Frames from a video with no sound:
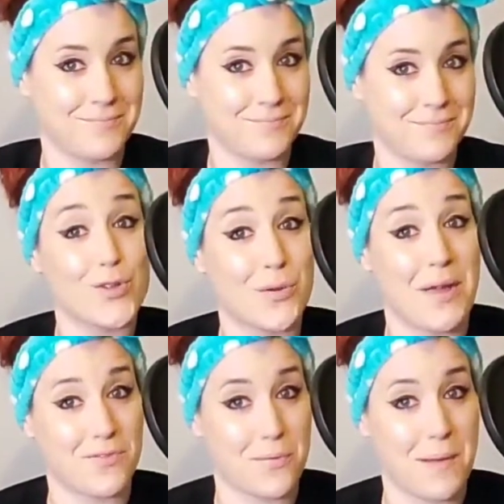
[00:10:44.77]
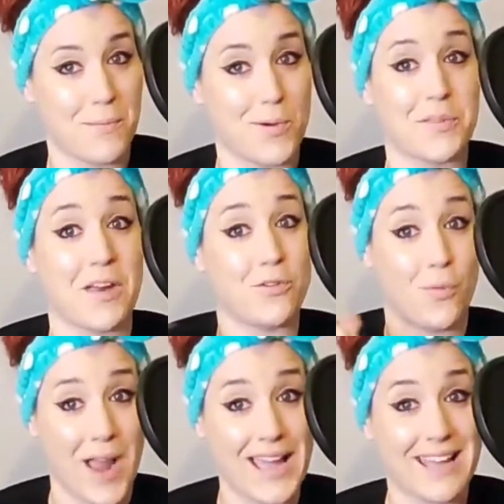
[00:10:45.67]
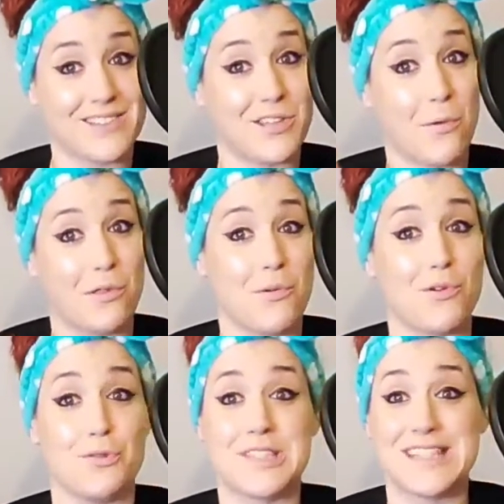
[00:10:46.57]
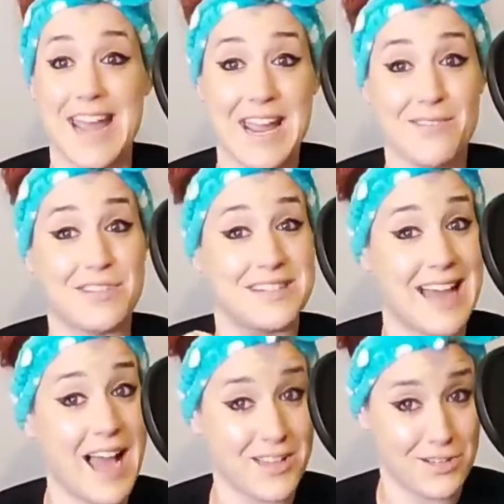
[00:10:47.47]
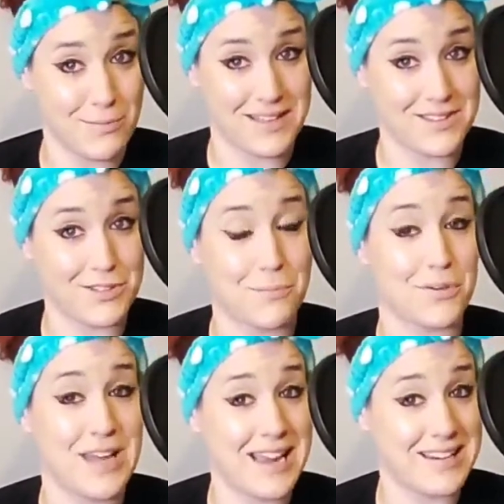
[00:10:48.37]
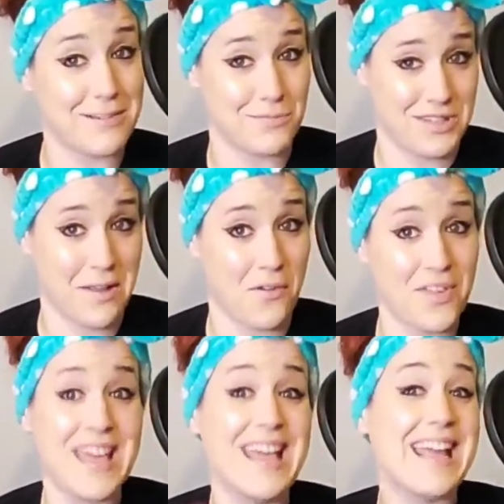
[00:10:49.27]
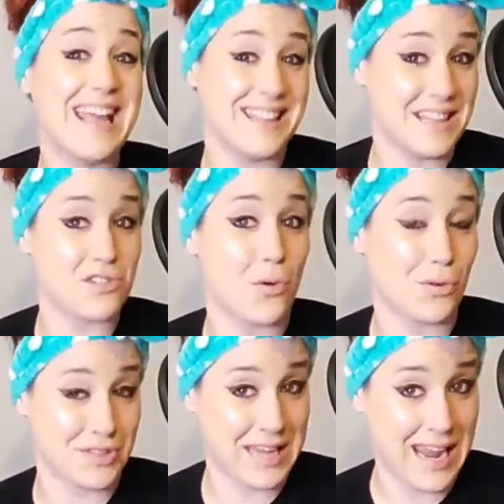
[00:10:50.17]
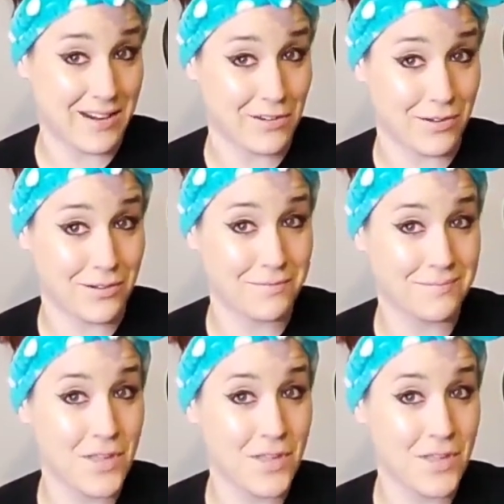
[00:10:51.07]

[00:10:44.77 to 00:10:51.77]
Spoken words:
Also, I have to remember that Greg is the only one who saved documents to protect himself in this whole scandal.